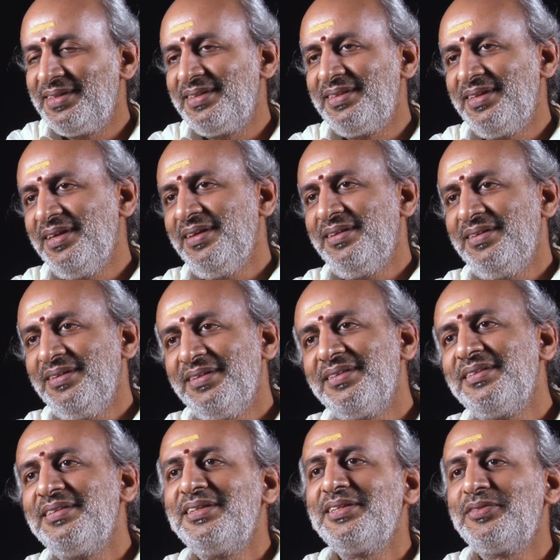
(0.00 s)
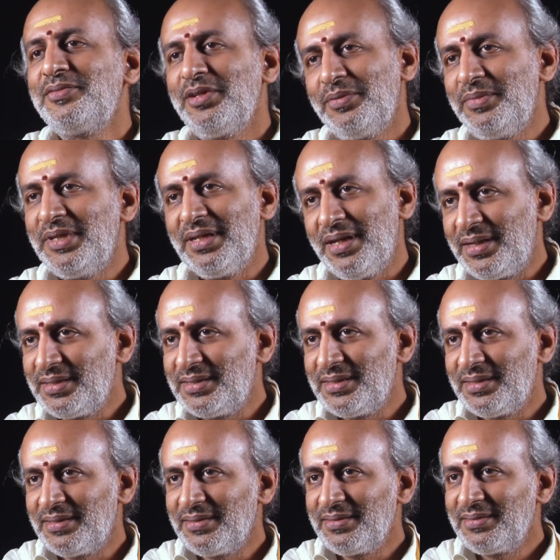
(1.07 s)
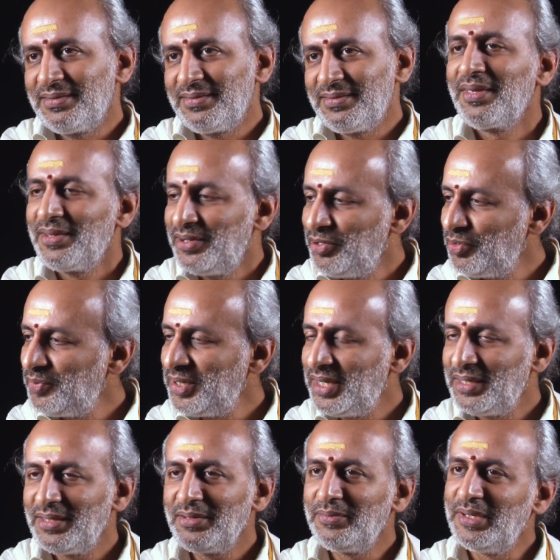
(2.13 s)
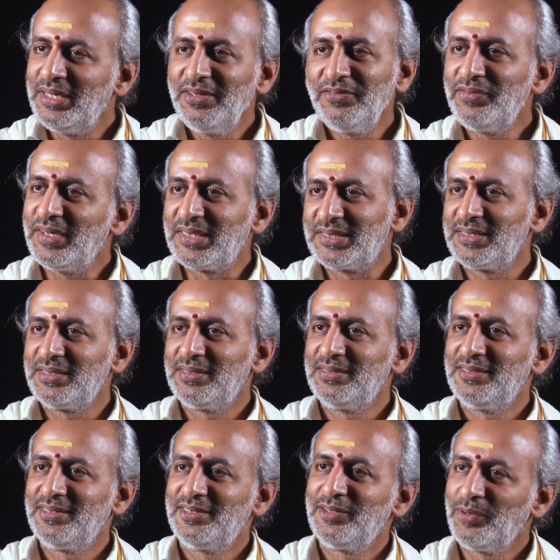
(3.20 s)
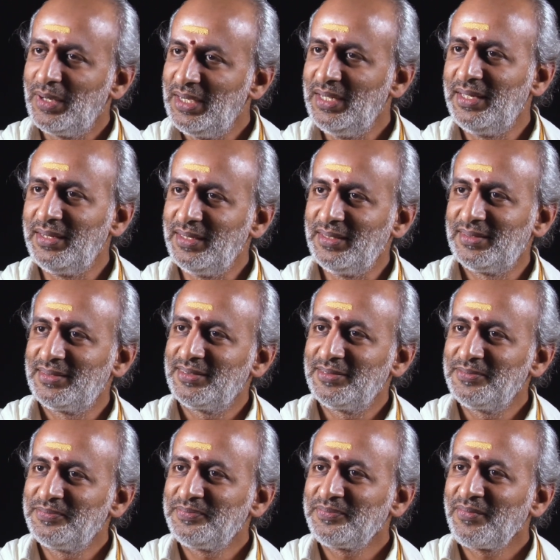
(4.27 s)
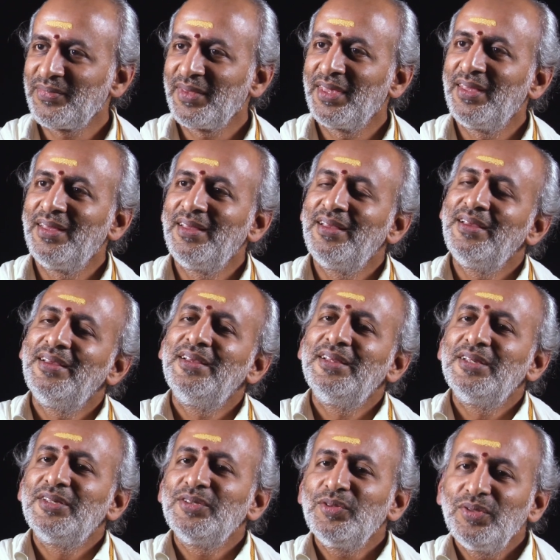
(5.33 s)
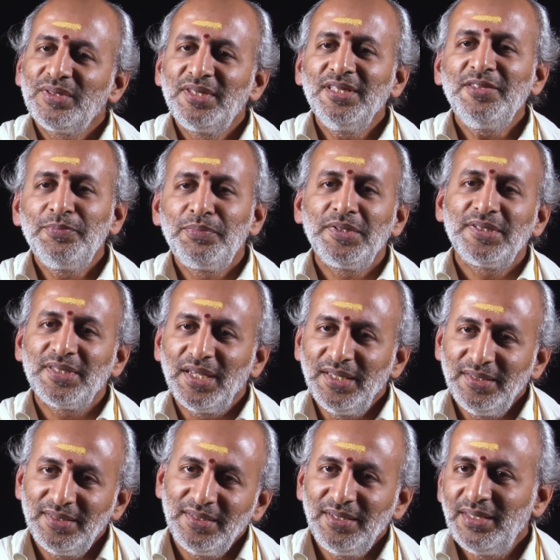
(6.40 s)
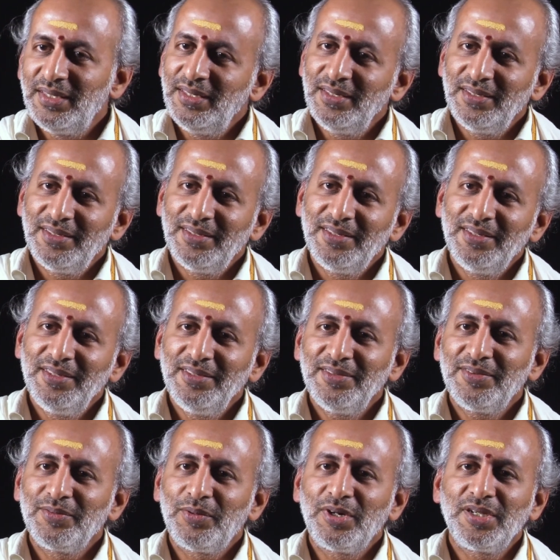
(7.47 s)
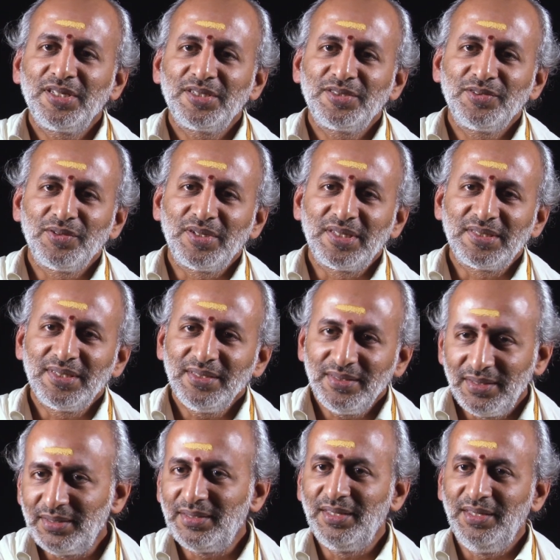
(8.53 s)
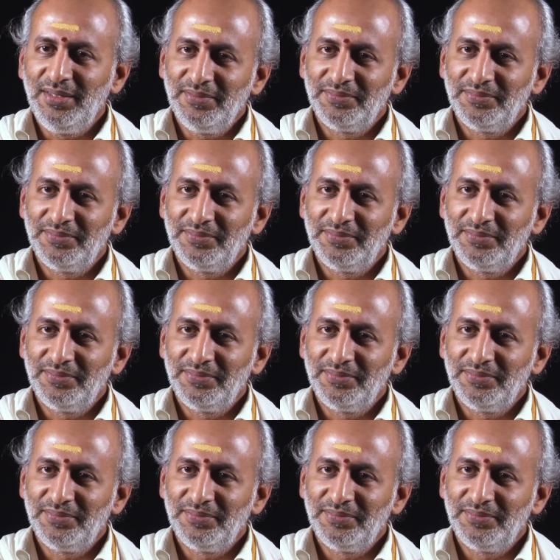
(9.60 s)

then this will be larger, numerator being fixed 12 degrees. So, this precisely is what is known as a Tithi.